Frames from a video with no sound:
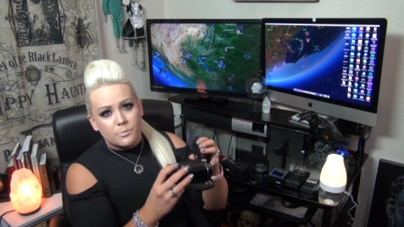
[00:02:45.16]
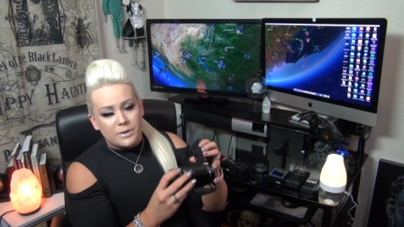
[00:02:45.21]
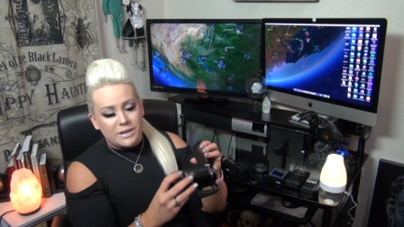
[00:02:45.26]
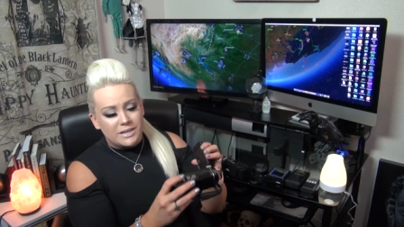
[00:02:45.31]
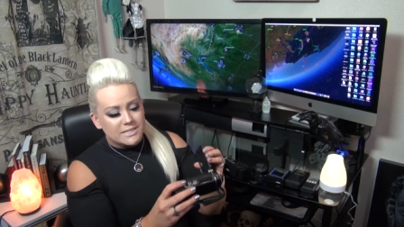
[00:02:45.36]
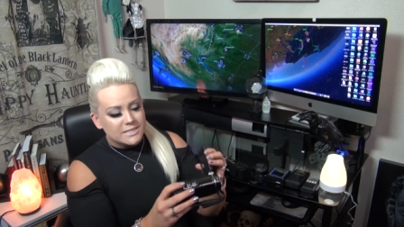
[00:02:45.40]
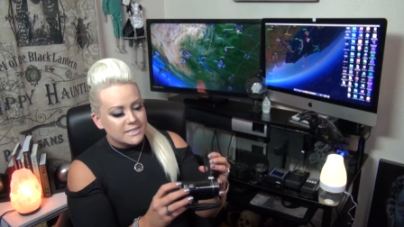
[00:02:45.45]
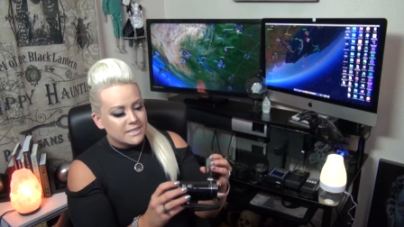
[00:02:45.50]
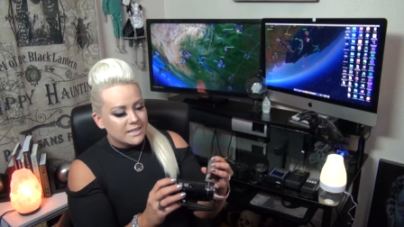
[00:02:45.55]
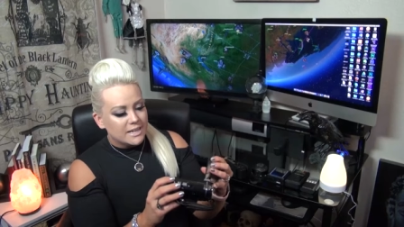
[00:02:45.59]

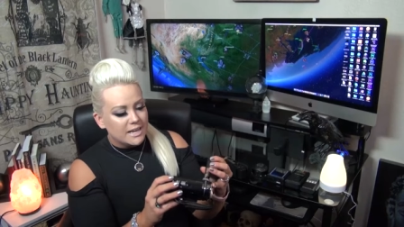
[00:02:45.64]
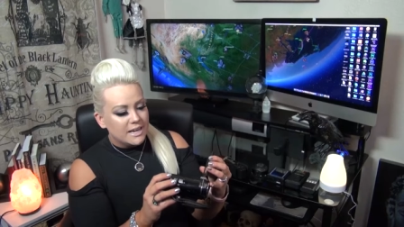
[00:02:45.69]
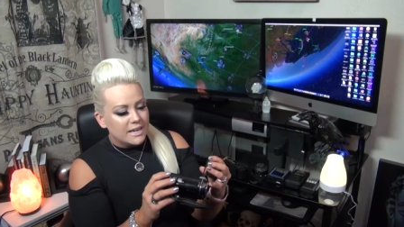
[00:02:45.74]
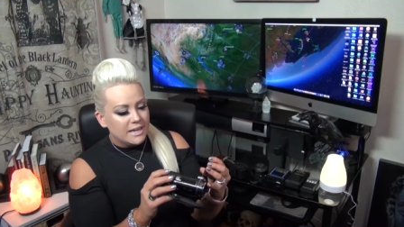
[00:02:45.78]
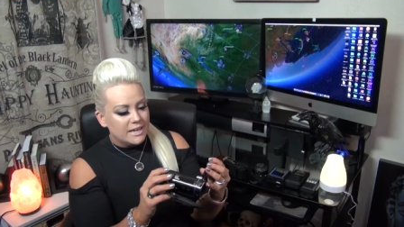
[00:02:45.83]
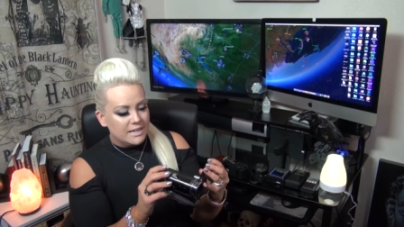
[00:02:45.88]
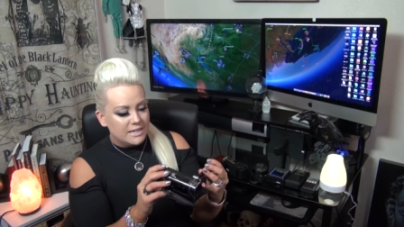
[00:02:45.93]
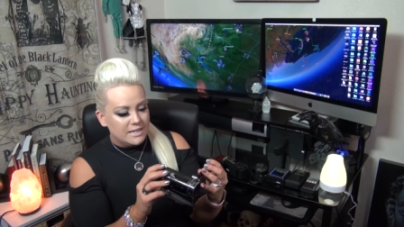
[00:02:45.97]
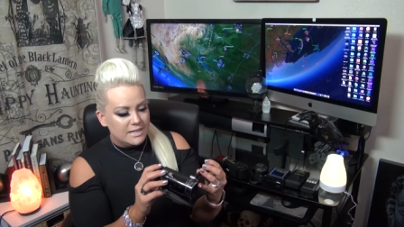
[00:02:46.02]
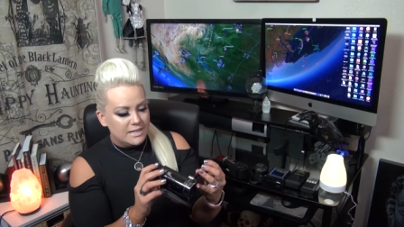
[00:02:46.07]
basic
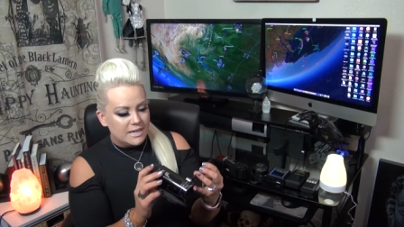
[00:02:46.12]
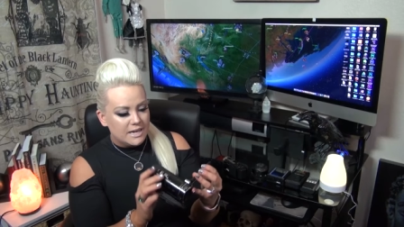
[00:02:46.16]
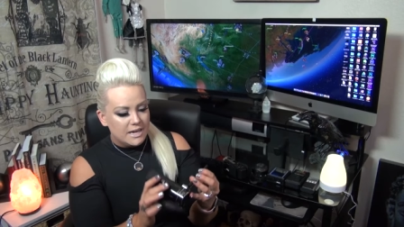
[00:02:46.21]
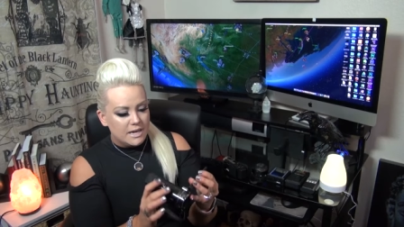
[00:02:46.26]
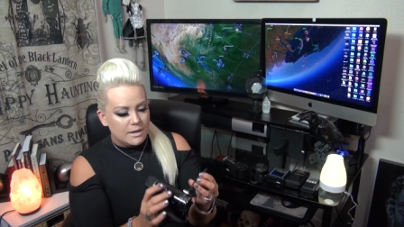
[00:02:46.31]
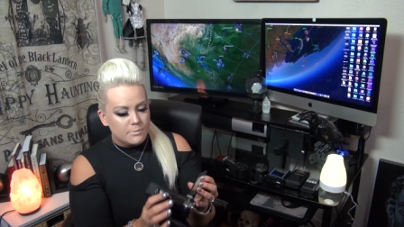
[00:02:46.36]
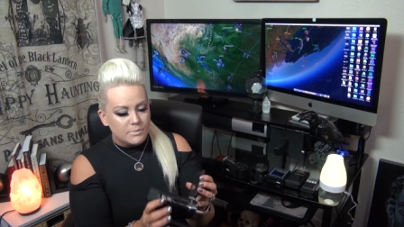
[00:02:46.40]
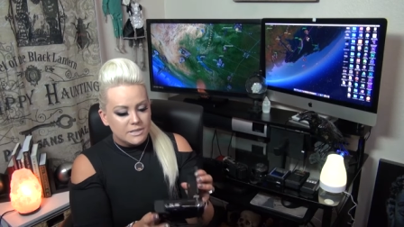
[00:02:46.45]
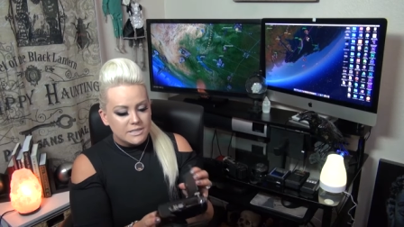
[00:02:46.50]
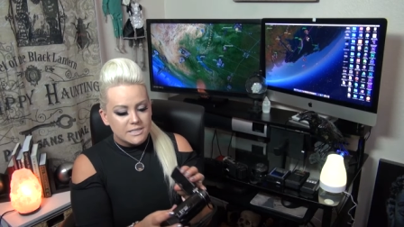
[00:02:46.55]

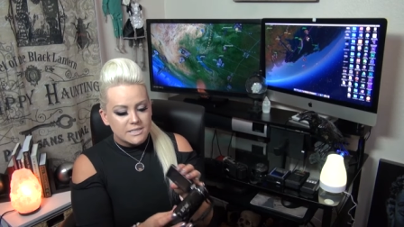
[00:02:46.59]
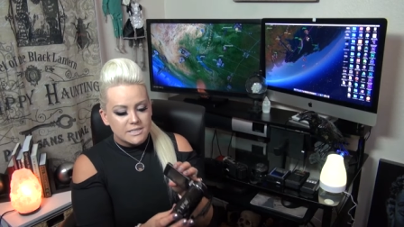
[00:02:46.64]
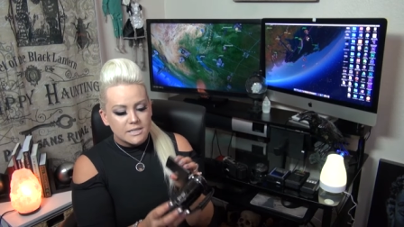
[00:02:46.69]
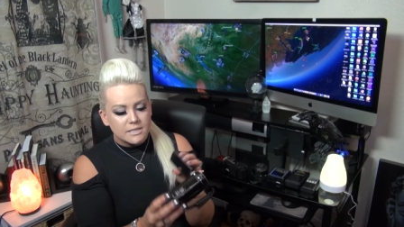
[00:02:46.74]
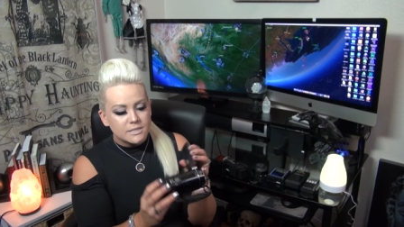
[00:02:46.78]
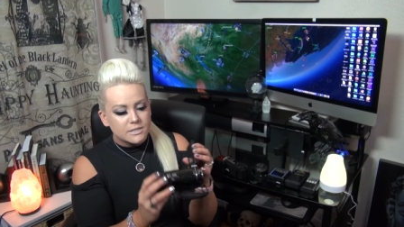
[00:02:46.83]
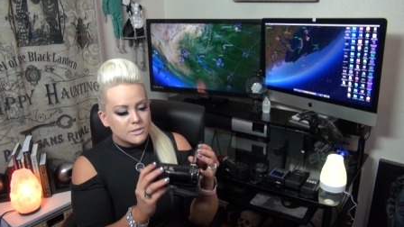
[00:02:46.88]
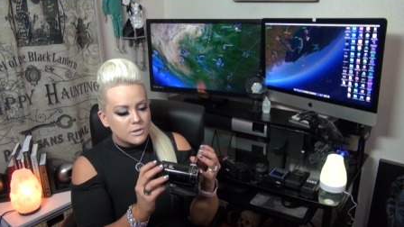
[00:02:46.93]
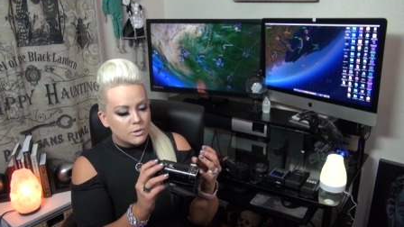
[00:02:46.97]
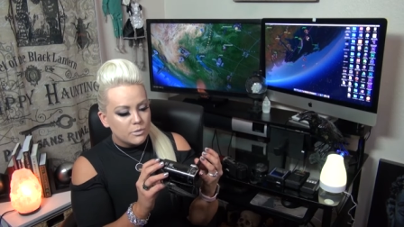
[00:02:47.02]
Handycam. This is a
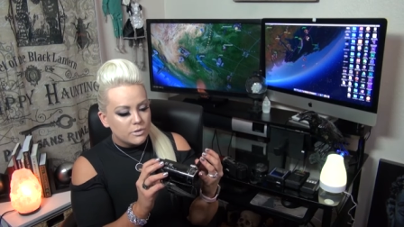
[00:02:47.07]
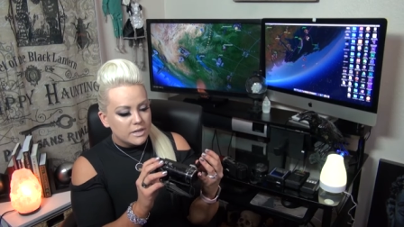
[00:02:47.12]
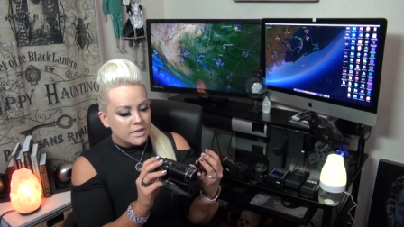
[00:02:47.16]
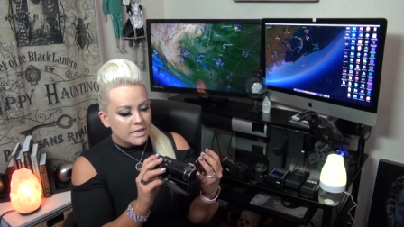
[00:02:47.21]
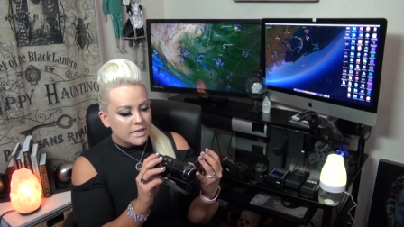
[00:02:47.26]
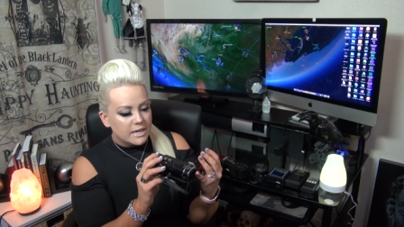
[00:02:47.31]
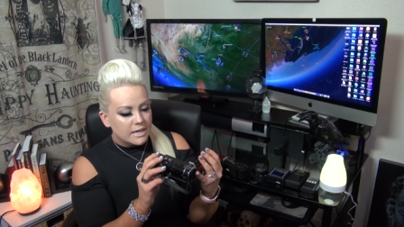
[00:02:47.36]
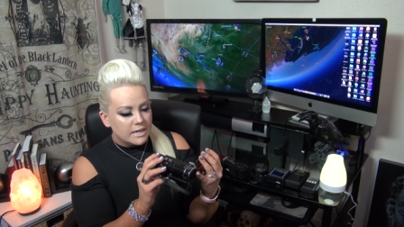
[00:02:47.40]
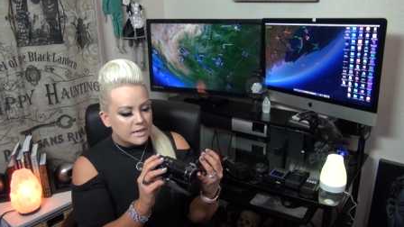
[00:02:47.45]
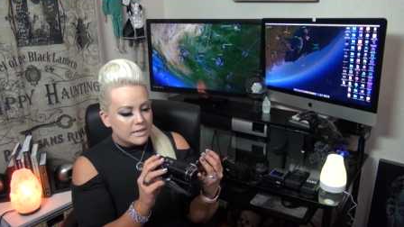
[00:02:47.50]
Sony
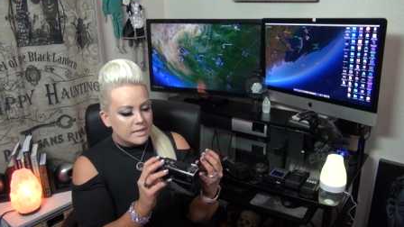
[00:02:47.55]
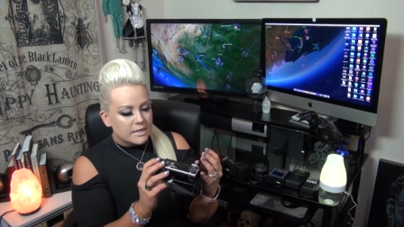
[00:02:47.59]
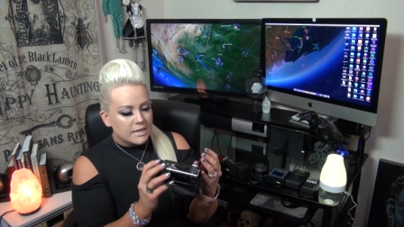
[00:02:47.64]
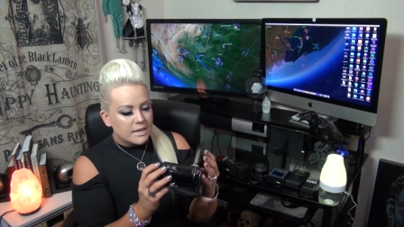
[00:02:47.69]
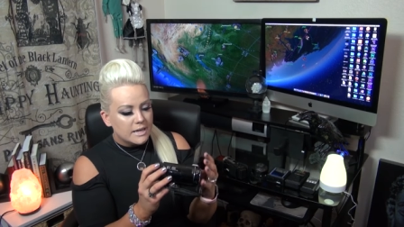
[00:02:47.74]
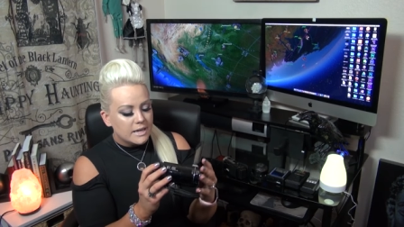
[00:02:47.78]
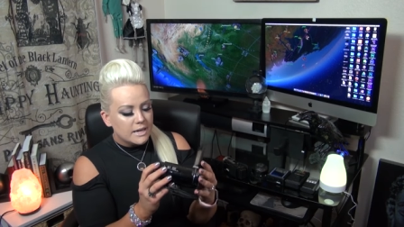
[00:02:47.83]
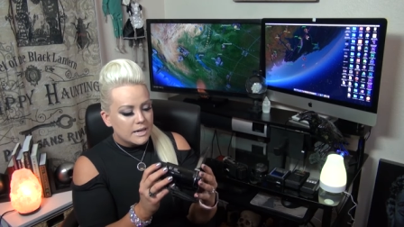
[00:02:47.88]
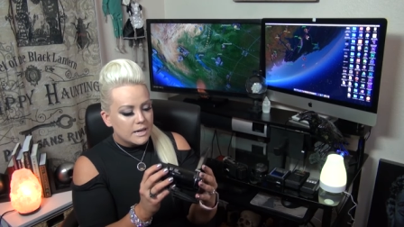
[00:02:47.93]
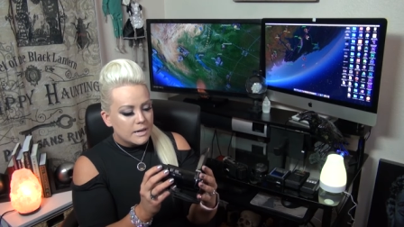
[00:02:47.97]

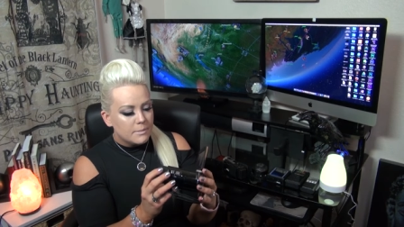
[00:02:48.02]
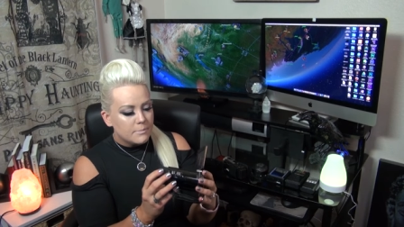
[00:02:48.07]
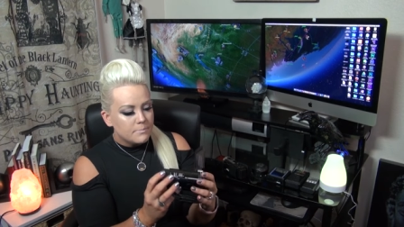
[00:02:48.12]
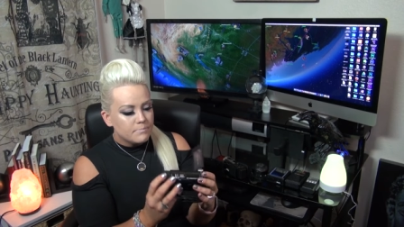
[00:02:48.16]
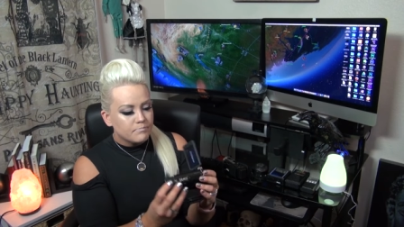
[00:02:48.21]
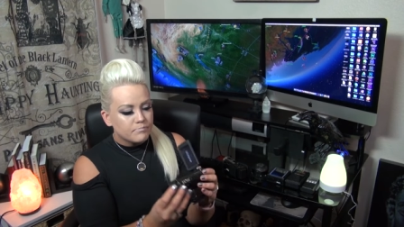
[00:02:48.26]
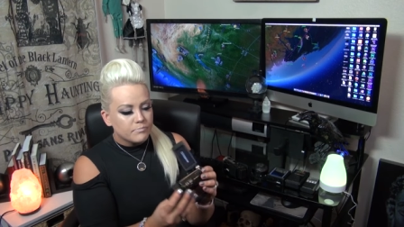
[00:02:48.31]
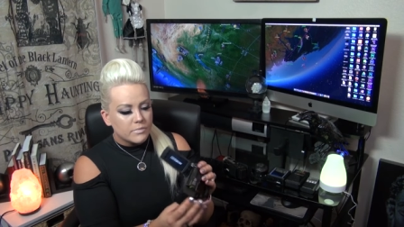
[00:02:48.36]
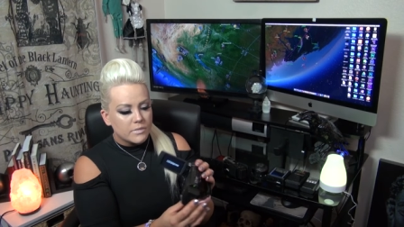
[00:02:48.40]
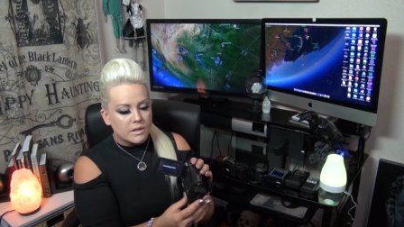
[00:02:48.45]
Handycam.